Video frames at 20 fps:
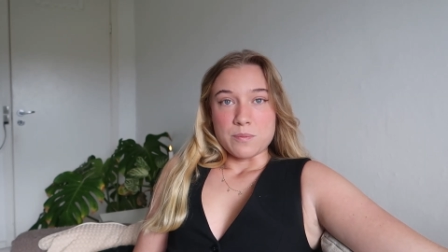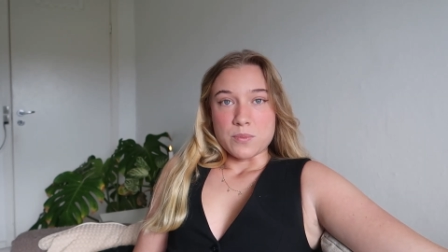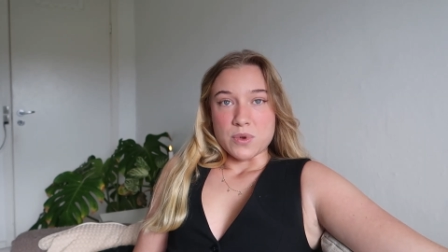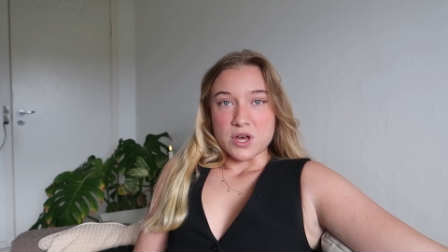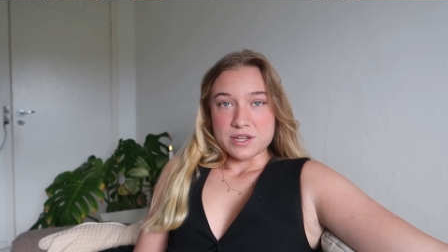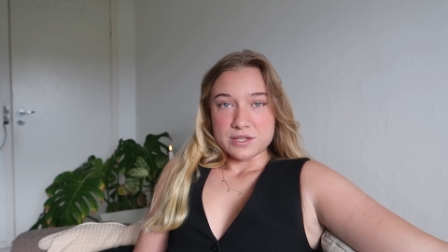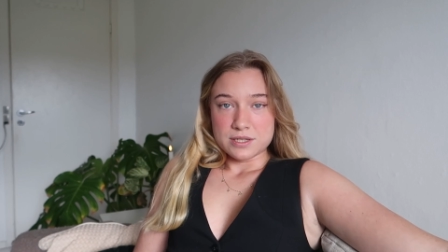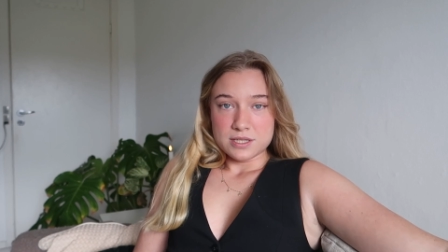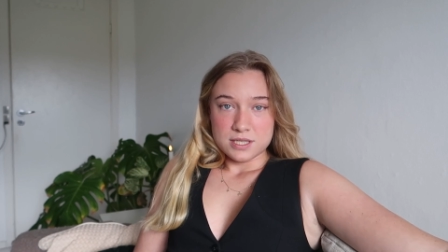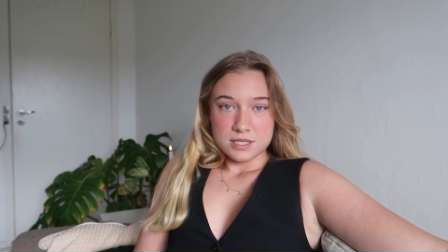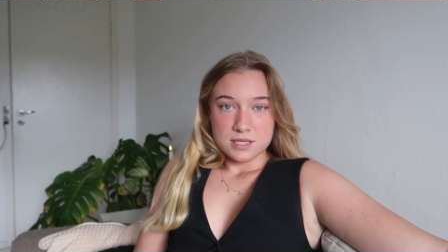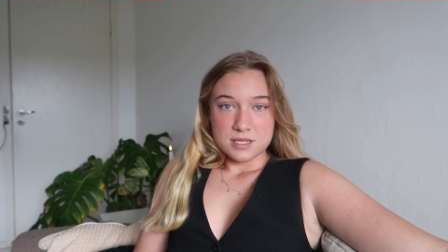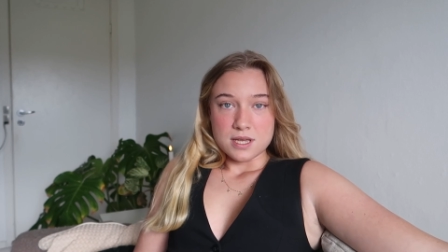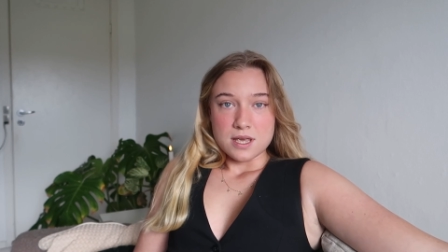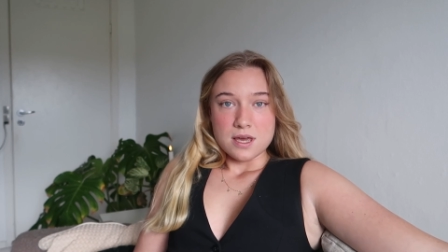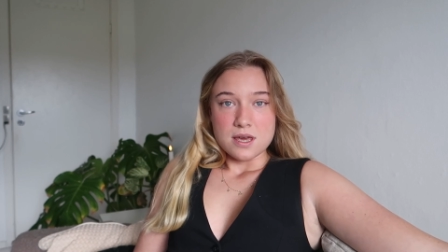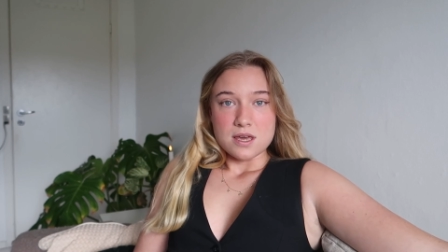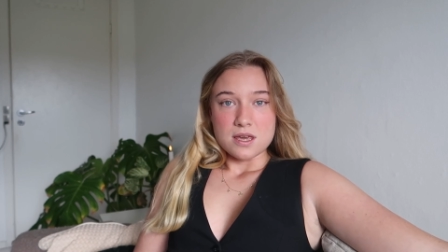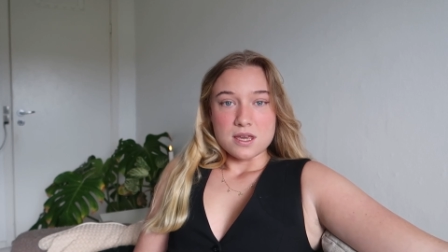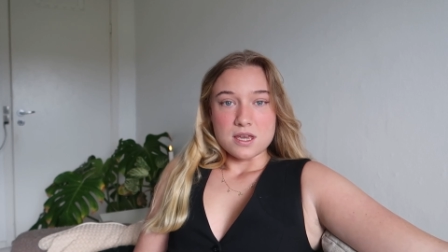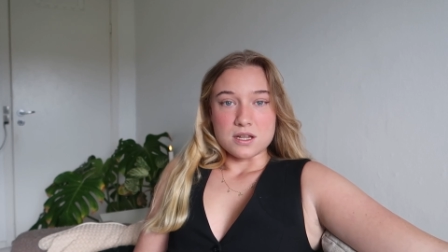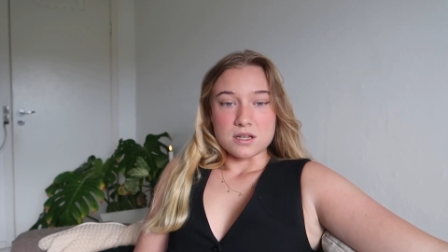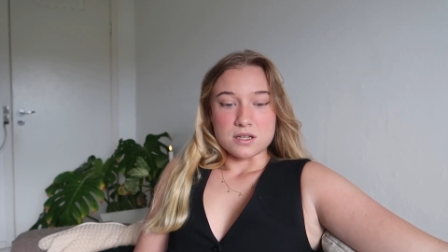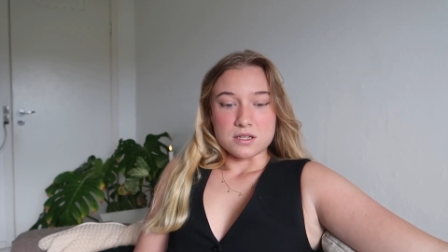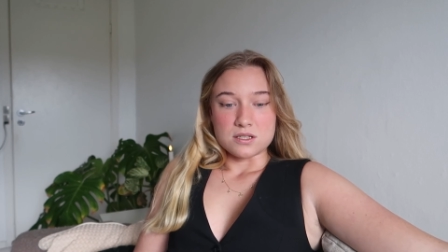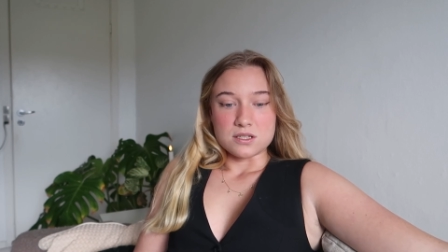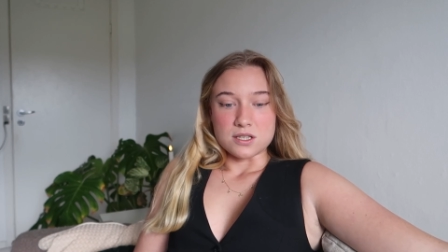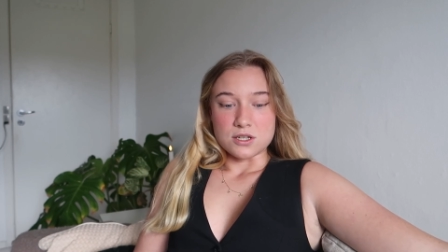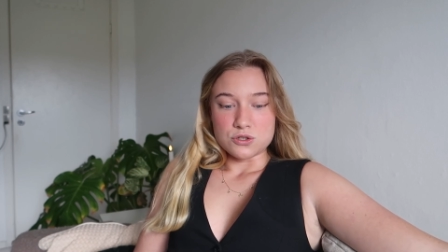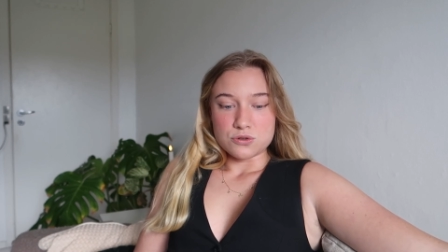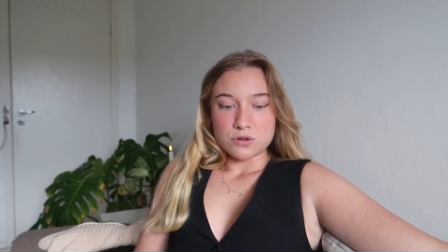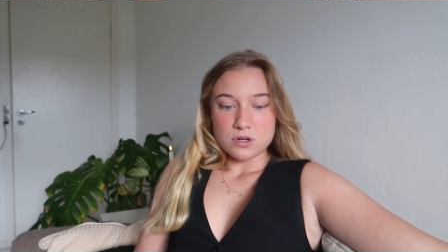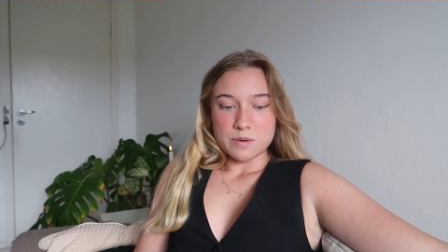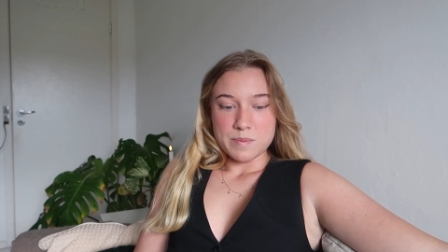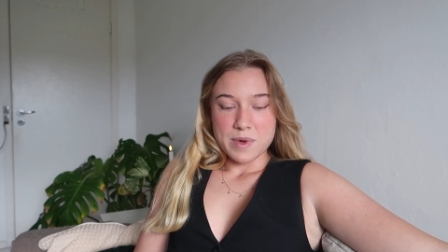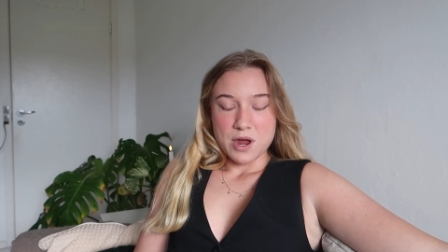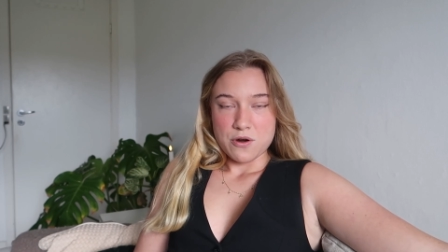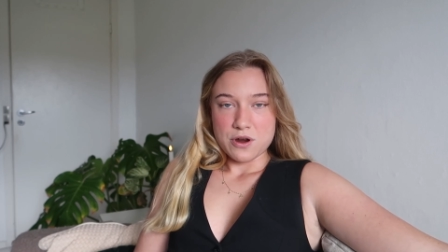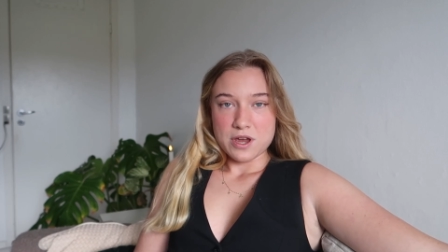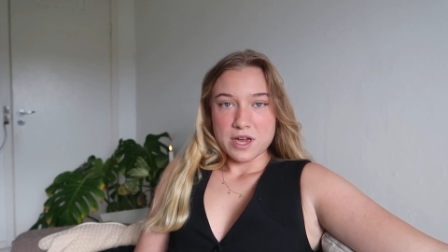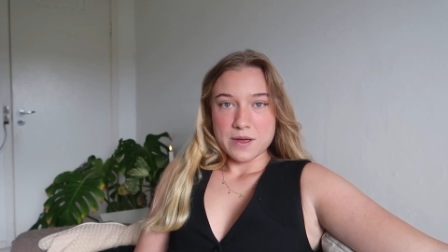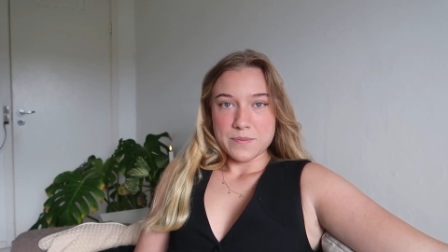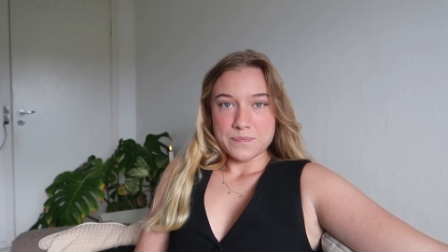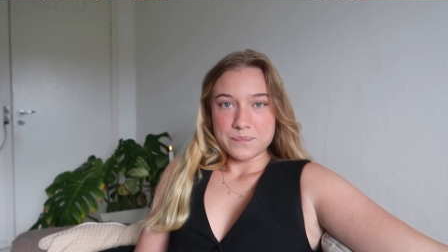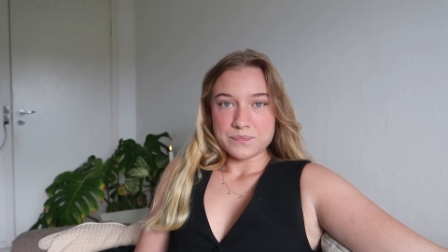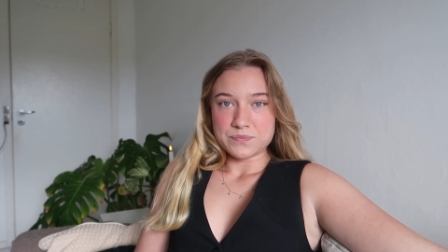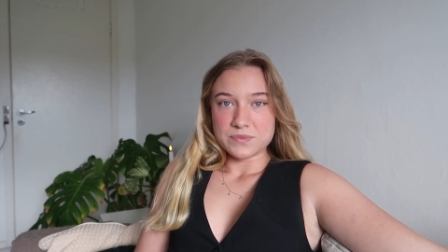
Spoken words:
months in Central America,